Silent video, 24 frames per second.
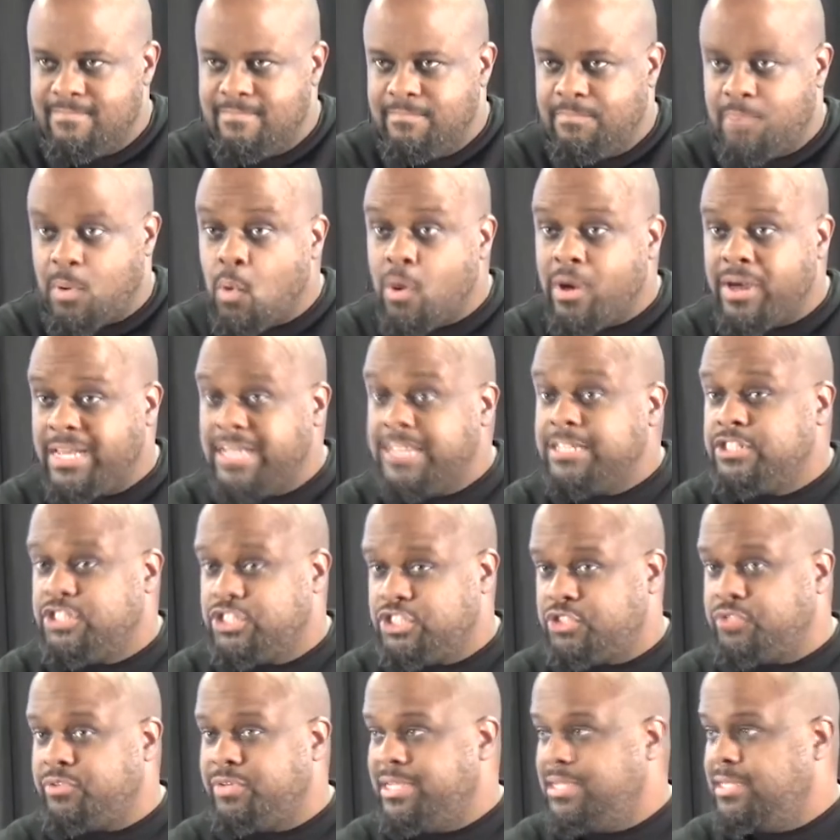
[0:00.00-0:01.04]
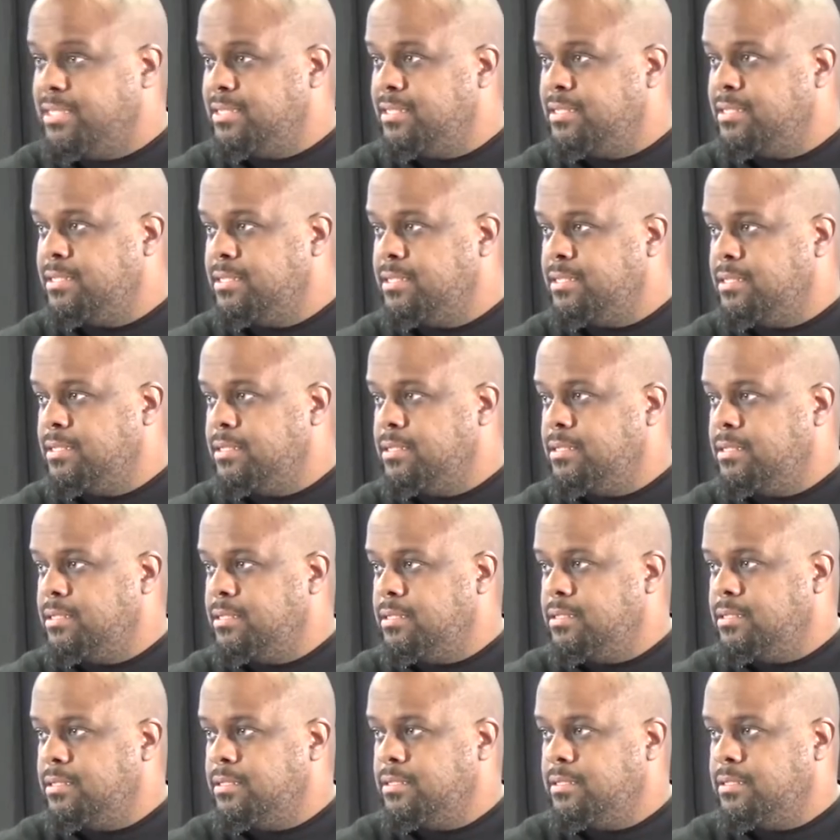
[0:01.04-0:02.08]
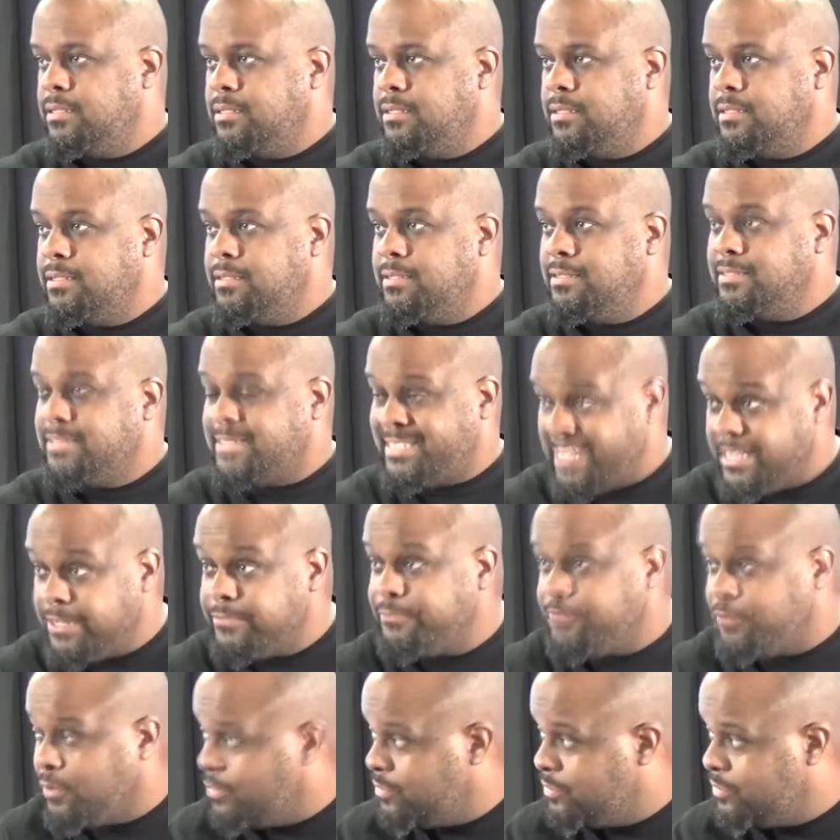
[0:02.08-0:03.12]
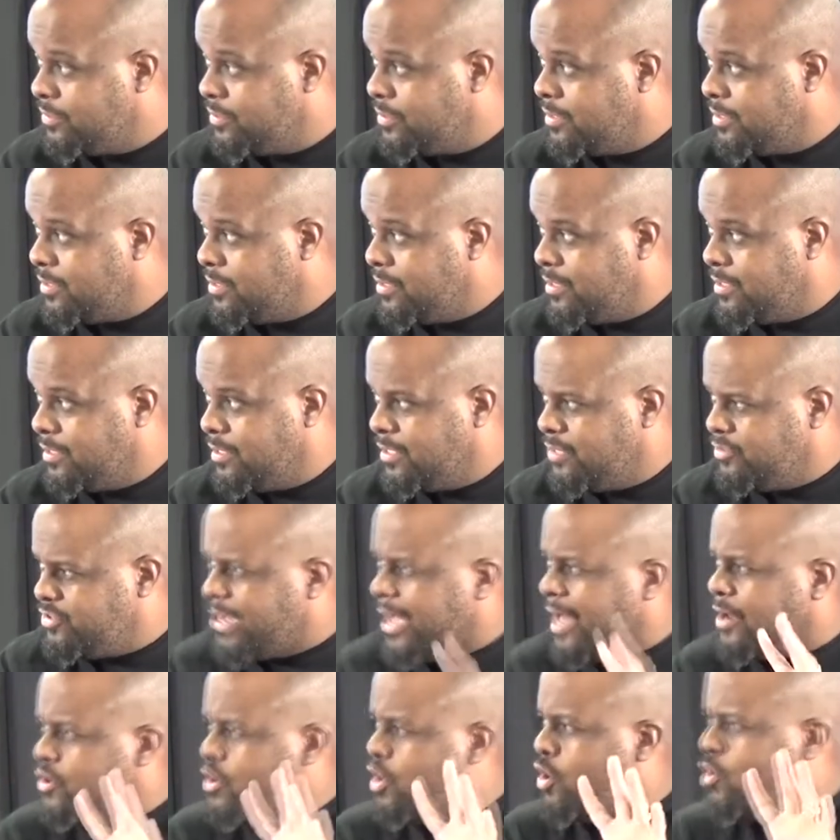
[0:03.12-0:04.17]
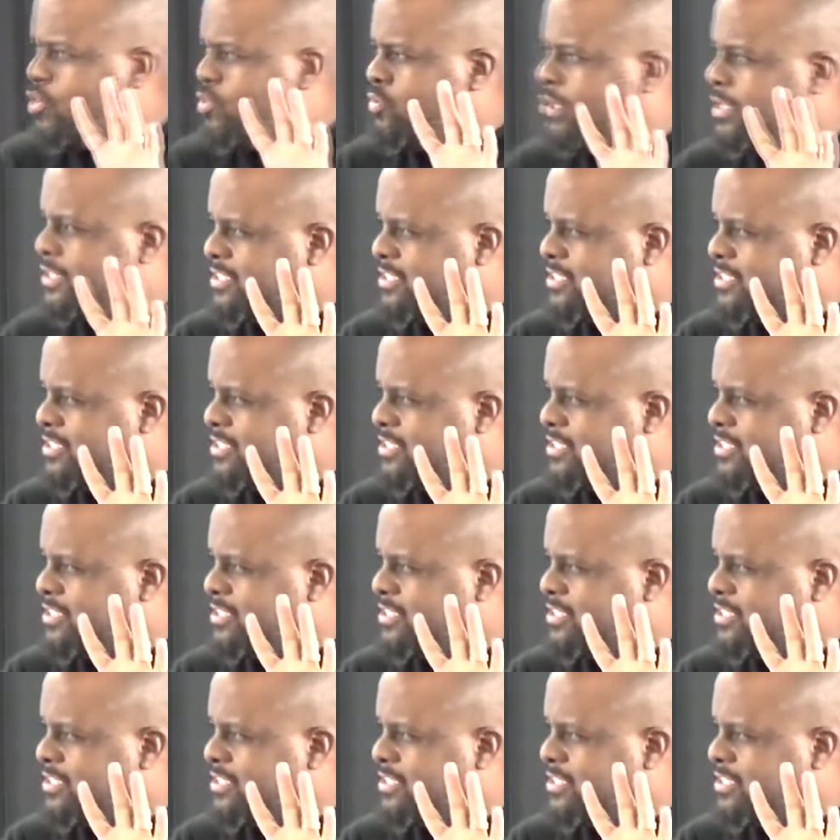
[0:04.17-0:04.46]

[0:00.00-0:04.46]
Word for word: Porn industry, sinful. Do y'all know,